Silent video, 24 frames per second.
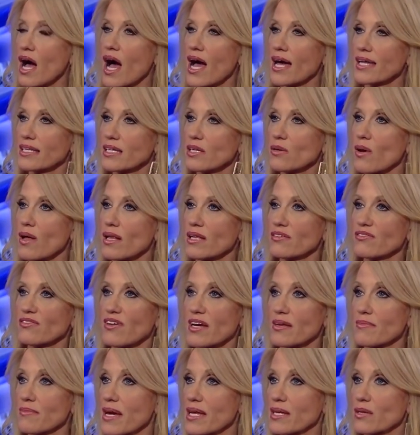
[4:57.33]
highly
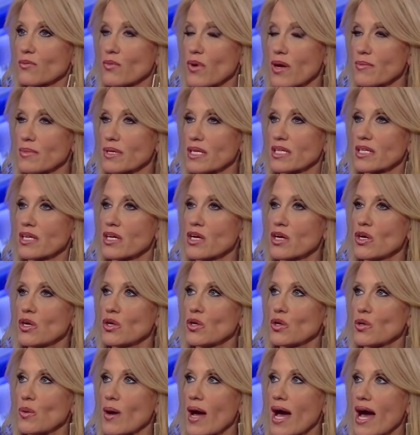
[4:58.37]
qualified men and women
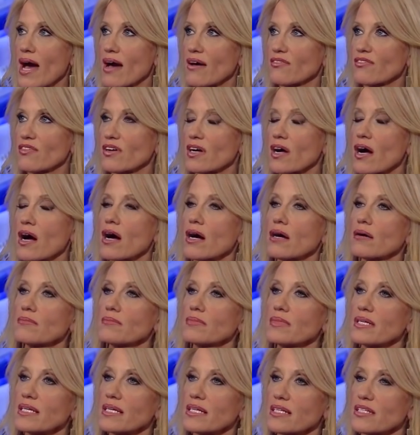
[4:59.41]
who have
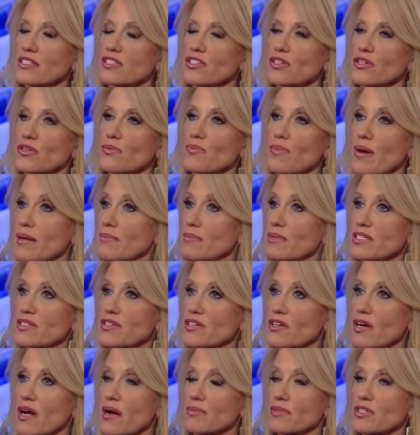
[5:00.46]
come to
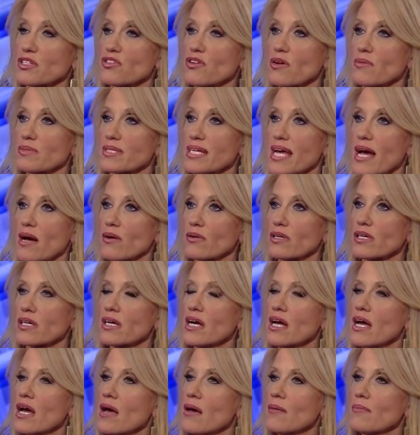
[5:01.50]
Bedminster, come to Trump Tower,
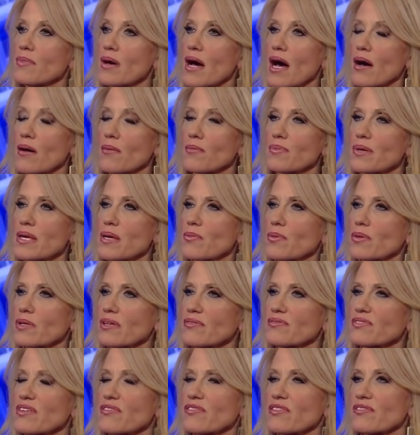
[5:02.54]
people
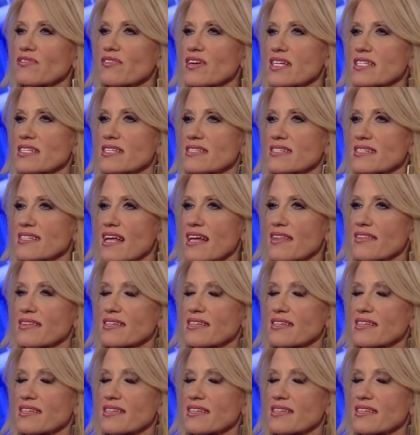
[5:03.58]
of different races and